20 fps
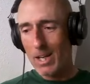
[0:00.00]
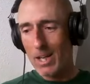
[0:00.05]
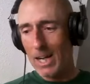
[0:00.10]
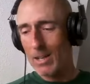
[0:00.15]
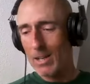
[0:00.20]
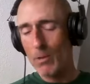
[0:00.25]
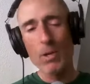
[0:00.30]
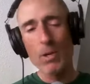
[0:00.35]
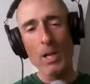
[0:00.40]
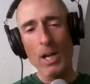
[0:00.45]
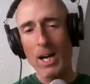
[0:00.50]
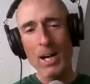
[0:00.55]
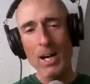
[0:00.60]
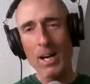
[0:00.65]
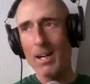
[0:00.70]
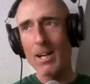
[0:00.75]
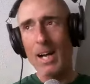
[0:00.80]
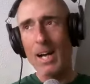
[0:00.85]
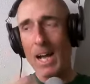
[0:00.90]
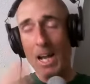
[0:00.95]
I don't, I,
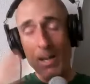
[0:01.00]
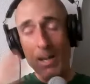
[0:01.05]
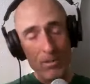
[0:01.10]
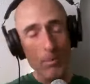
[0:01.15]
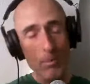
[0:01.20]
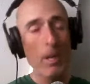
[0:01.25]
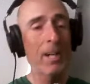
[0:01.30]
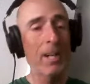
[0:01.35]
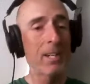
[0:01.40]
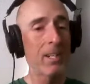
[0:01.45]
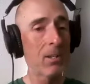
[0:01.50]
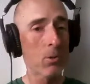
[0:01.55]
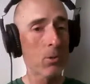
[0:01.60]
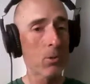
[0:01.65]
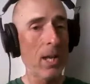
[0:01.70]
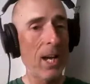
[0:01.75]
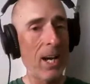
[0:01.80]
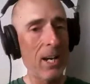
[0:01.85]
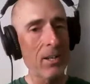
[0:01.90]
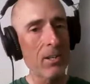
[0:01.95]
I, have some ideas
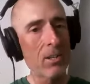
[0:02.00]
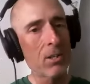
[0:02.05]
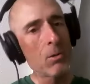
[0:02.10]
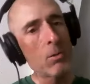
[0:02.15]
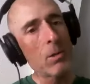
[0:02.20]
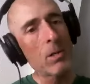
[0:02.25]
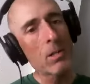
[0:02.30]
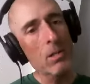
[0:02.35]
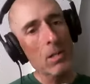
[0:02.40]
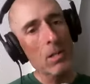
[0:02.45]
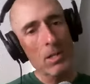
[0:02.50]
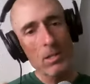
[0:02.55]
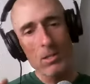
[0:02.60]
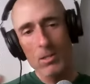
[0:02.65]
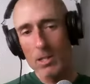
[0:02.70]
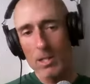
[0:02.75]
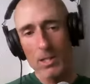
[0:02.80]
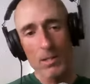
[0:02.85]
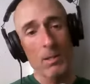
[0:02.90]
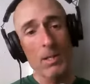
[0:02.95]
on how to do it. it,
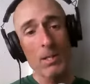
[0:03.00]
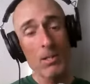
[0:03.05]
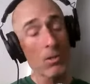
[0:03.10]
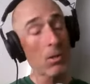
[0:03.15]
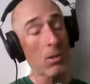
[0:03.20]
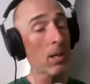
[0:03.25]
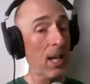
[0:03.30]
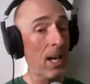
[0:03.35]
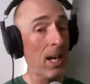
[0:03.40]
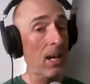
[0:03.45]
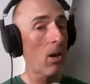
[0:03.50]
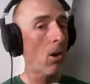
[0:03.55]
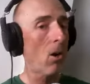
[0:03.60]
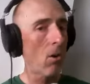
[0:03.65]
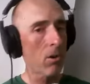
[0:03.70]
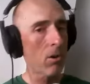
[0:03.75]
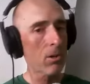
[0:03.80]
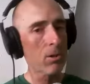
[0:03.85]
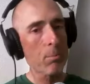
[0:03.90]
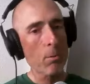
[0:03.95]
it it's kind of
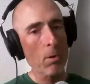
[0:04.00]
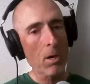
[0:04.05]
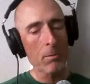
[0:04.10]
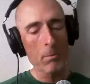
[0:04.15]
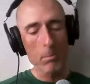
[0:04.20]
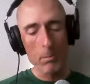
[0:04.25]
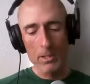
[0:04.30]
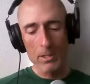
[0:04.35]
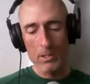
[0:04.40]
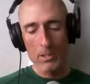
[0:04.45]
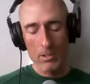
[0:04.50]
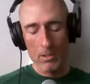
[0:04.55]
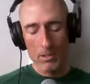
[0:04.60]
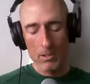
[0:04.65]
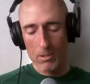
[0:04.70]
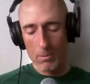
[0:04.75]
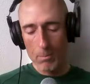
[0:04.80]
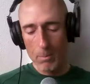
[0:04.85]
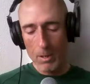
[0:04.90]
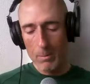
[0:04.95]
harsh probably to,
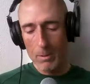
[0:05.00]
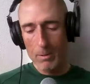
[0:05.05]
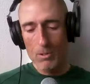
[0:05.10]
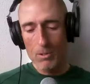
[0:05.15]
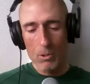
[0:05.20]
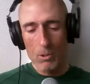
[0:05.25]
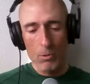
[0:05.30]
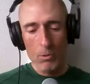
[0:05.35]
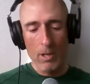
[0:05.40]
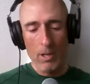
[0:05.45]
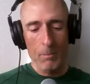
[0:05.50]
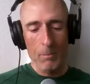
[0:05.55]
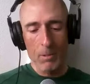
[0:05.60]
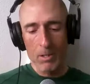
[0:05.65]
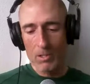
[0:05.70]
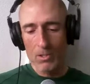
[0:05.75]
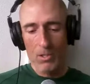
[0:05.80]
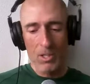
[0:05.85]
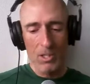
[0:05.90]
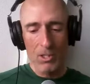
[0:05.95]
to maybe do that
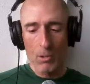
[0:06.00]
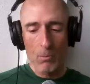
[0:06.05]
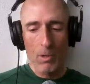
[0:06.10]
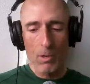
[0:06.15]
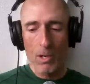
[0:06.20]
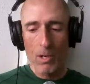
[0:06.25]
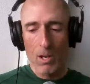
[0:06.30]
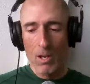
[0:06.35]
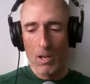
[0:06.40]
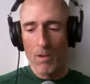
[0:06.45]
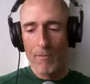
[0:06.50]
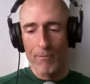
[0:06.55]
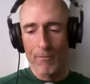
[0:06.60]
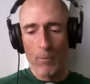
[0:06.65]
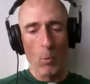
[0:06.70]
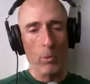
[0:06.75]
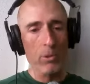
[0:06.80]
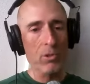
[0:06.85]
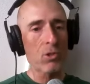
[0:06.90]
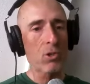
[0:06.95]
because then you would
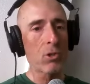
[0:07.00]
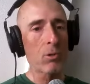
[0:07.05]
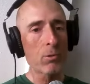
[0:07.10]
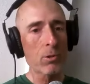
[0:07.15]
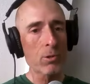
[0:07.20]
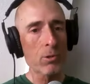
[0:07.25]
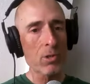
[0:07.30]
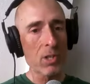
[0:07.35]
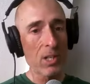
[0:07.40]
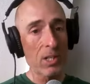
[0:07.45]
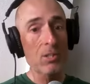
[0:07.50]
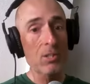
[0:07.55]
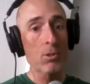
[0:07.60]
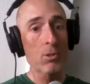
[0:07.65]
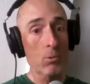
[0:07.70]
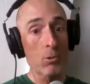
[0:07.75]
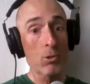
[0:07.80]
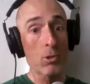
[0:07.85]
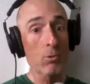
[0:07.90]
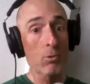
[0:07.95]
force juniors
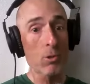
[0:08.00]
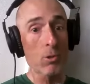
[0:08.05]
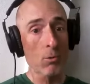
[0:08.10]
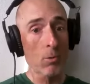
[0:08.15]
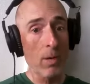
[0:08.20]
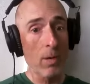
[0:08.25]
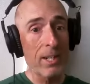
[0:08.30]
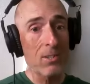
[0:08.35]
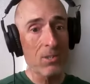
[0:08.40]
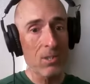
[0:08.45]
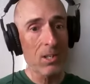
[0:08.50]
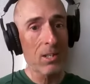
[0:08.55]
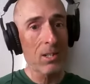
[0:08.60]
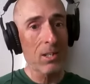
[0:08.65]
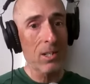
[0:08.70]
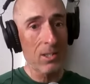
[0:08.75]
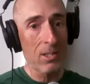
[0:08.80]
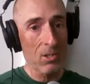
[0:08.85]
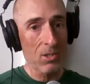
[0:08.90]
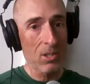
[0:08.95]
into junior racing
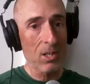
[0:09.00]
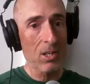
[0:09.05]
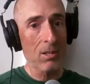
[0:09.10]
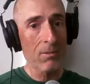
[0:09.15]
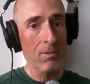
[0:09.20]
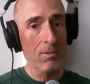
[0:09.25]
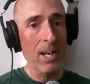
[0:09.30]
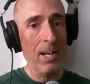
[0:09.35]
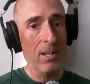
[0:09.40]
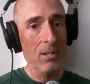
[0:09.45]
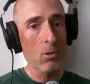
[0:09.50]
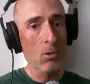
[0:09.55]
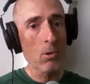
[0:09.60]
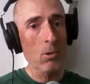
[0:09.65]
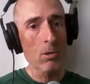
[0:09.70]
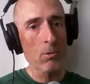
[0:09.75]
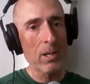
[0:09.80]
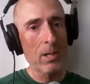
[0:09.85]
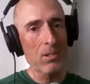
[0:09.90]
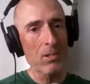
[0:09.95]
instead of
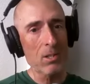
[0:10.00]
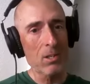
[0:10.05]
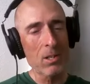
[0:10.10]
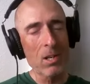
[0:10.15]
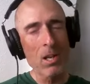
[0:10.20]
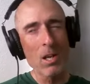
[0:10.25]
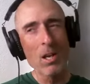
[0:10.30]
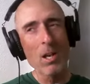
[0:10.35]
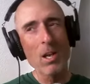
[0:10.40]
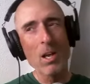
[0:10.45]
category racing.